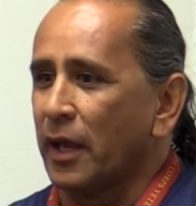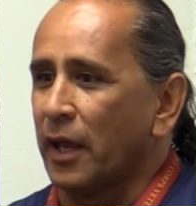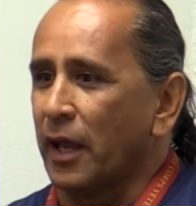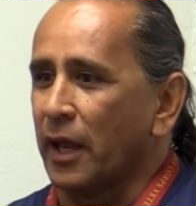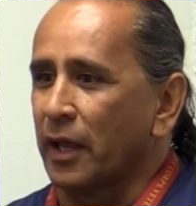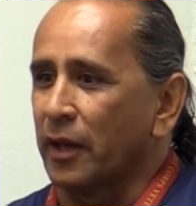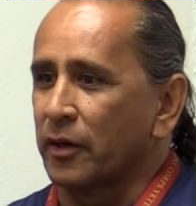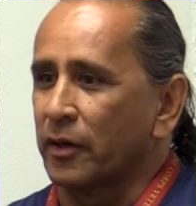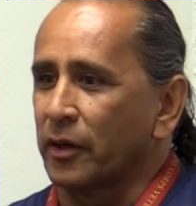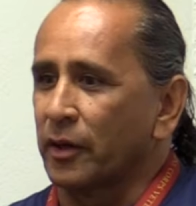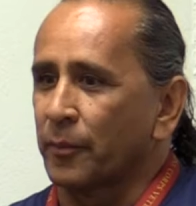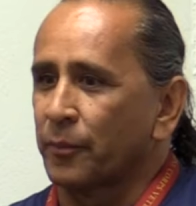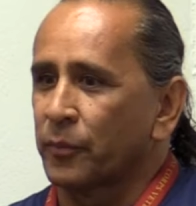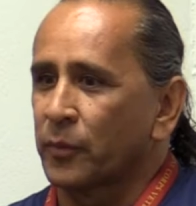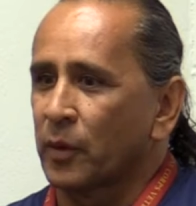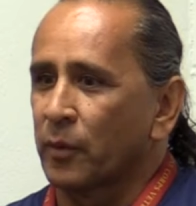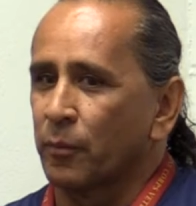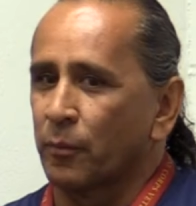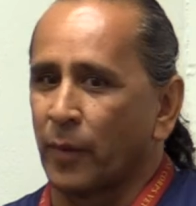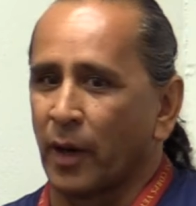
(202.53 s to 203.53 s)
And
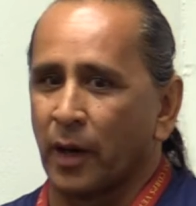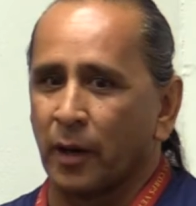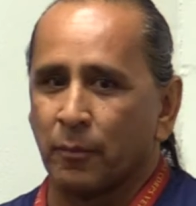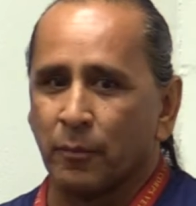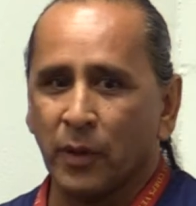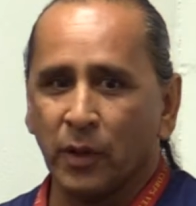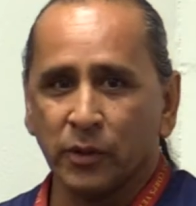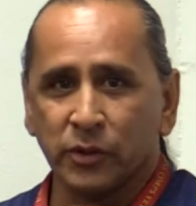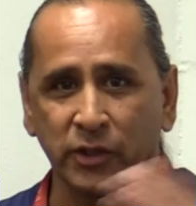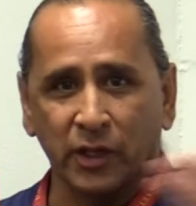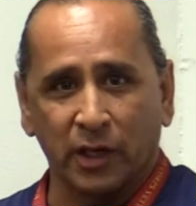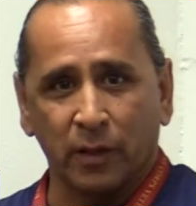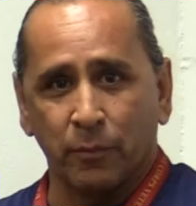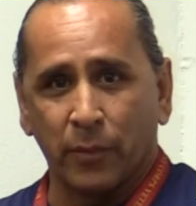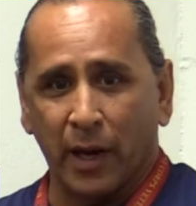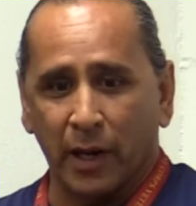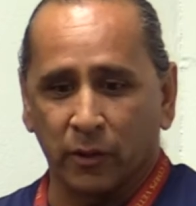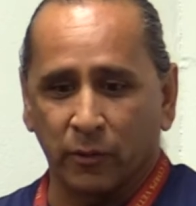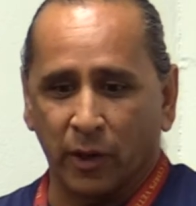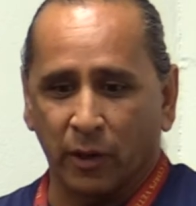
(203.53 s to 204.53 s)
my military
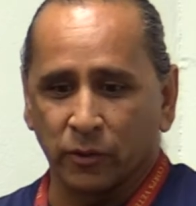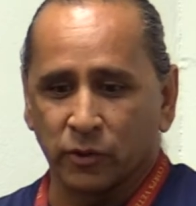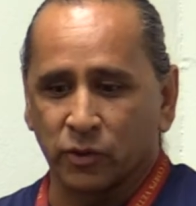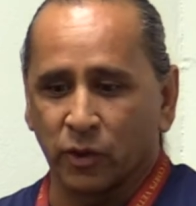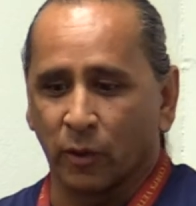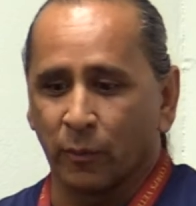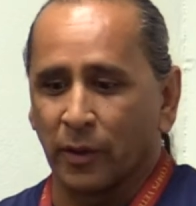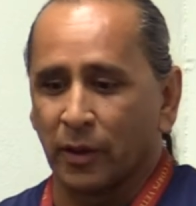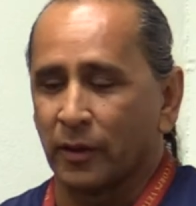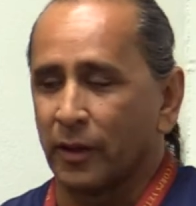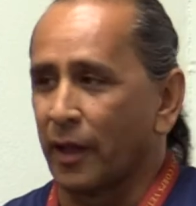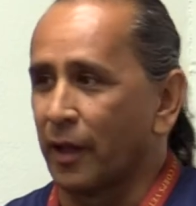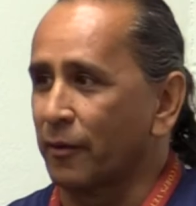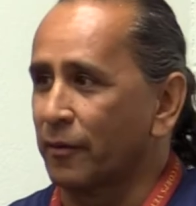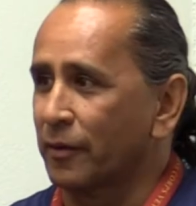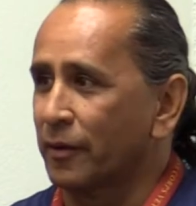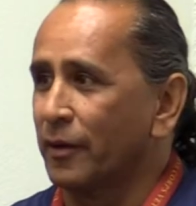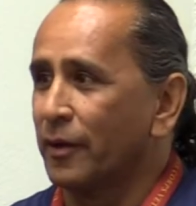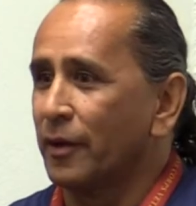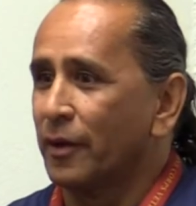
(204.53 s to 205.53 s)
background told me
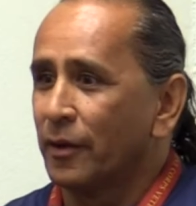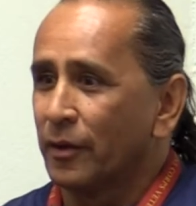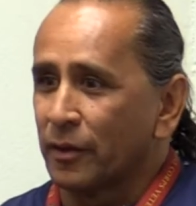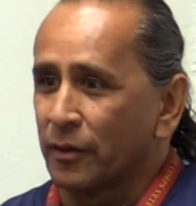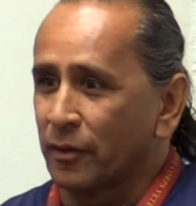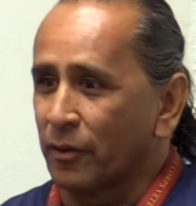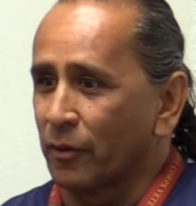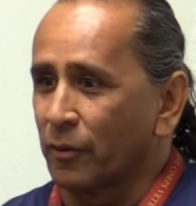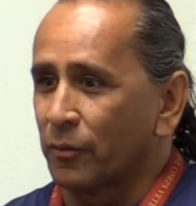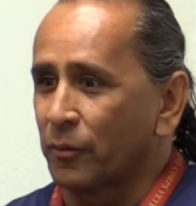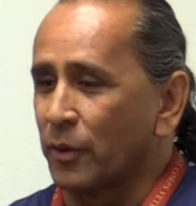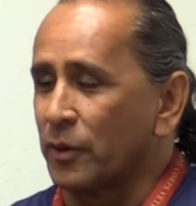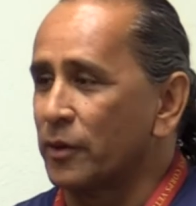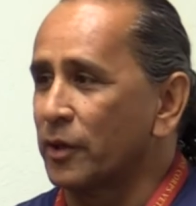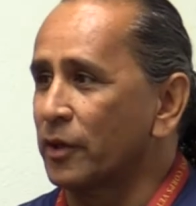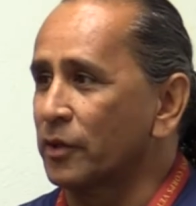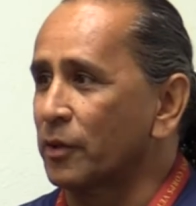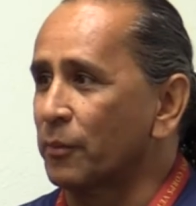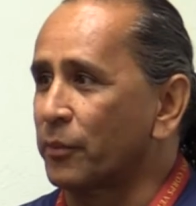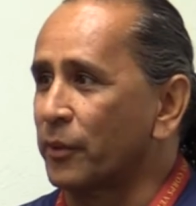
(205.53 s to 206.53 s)
that, you know, when you
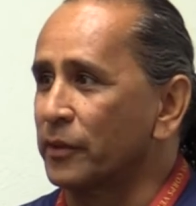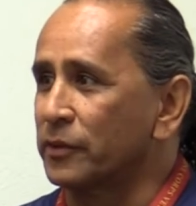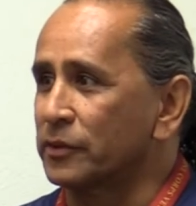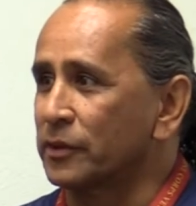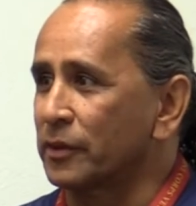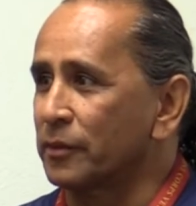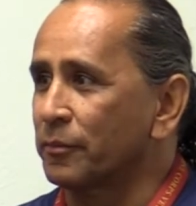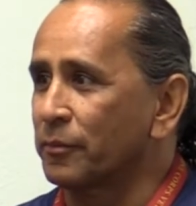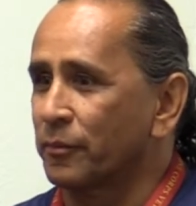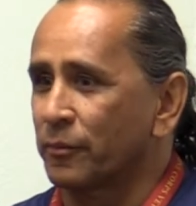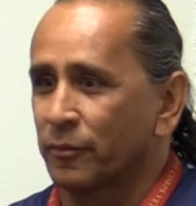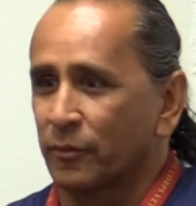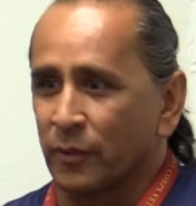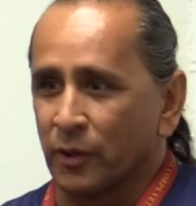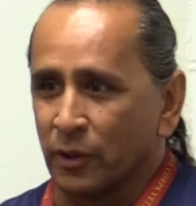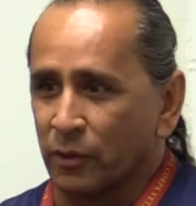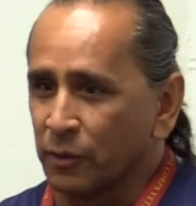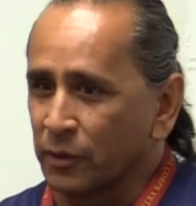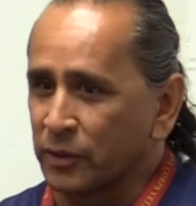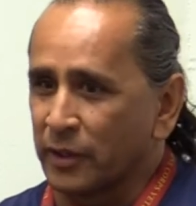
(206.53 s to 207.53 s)
get to prison,
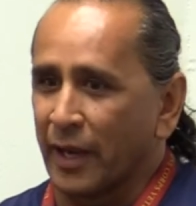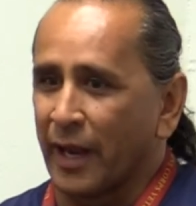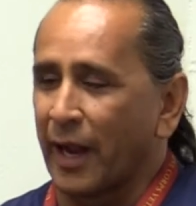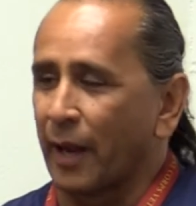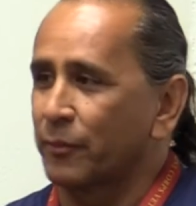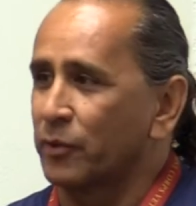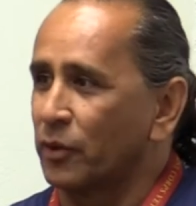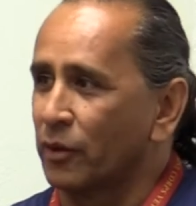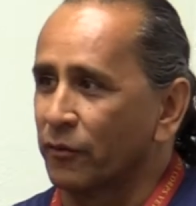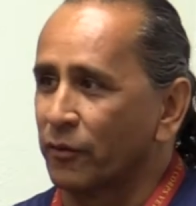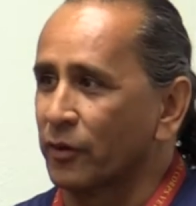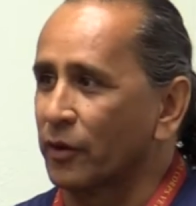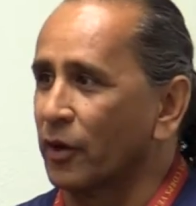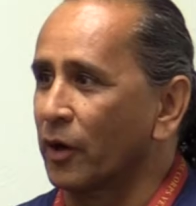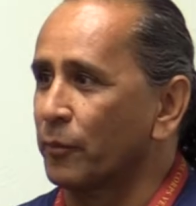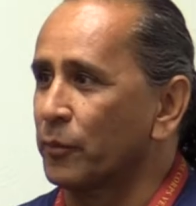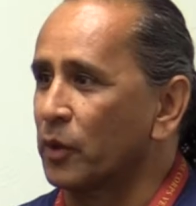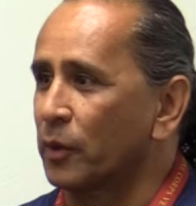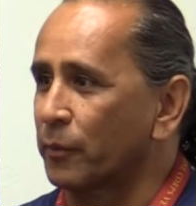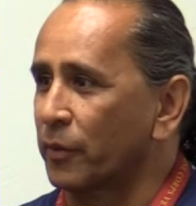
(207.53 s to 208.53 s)
you adapt, you
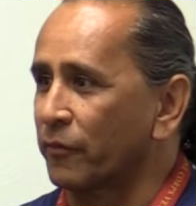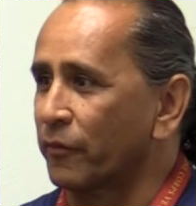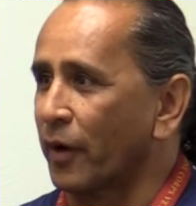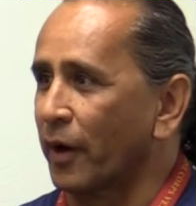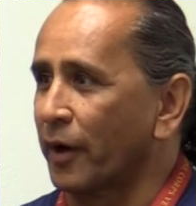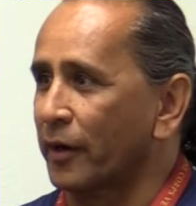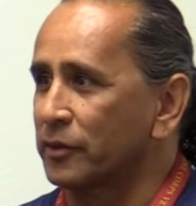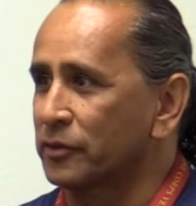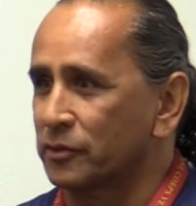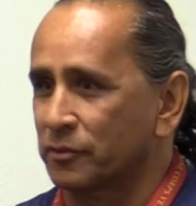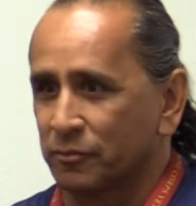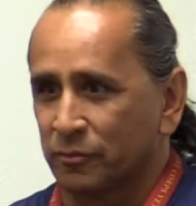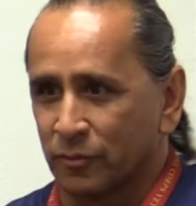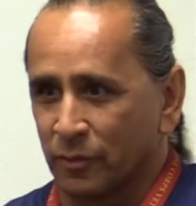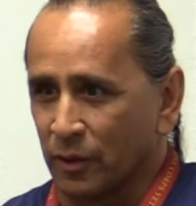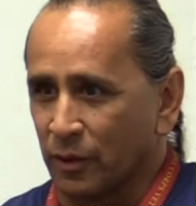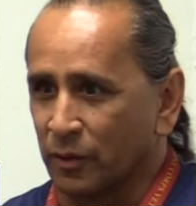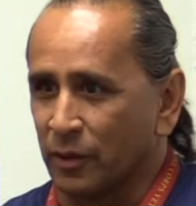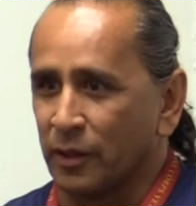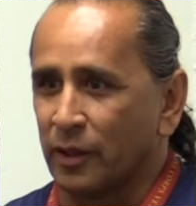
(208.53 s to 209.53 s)
overcome, you improvise,
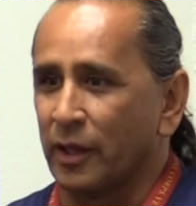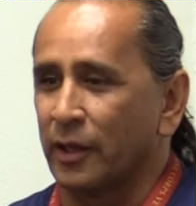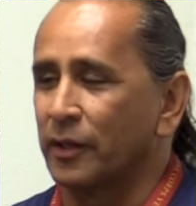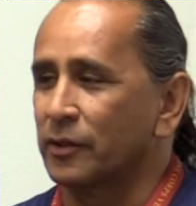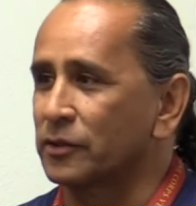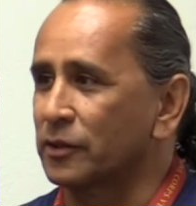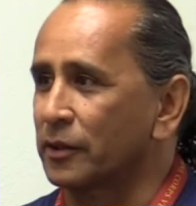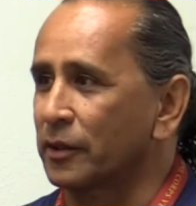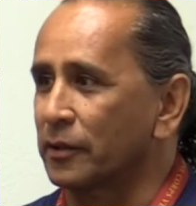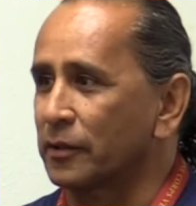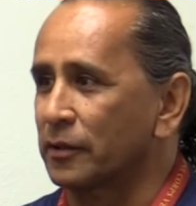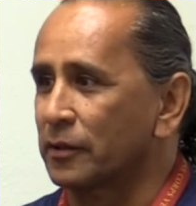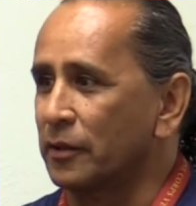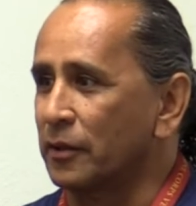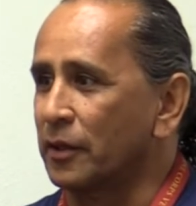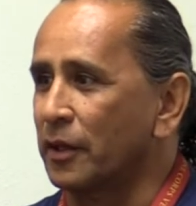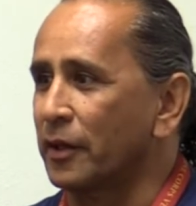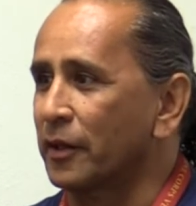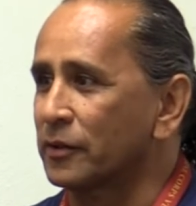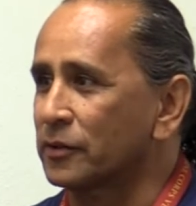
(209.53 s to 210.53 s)
you get into
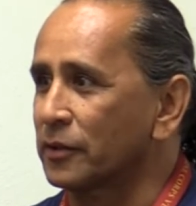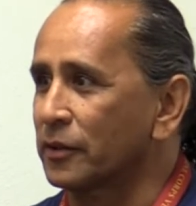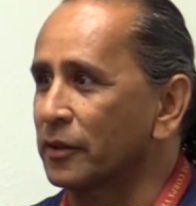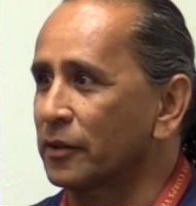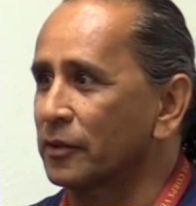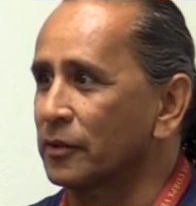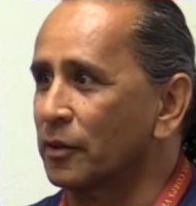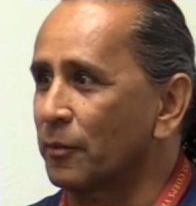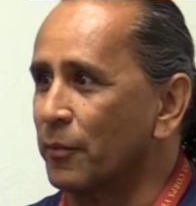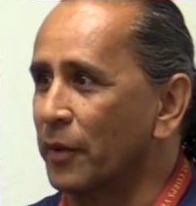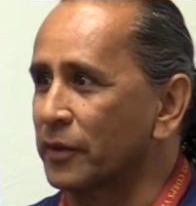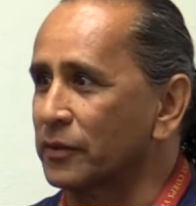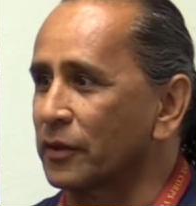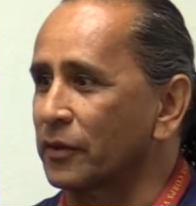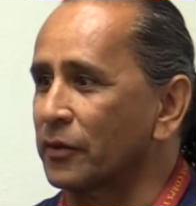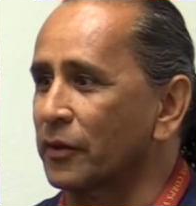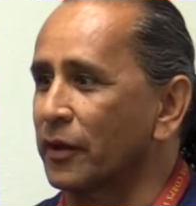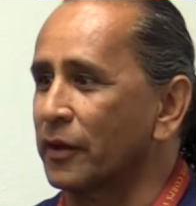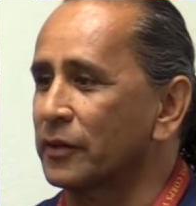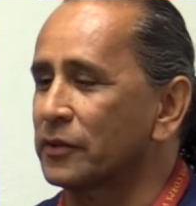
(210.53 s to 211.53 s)
the mix
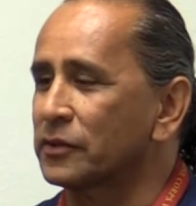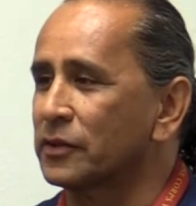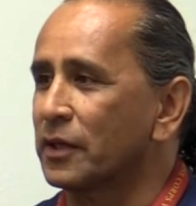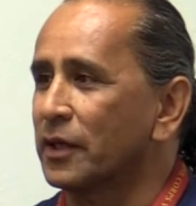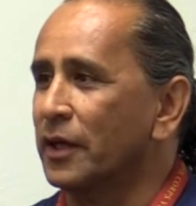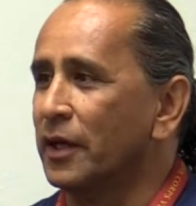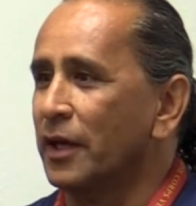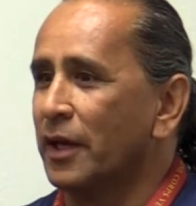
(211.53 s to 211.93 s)
of things.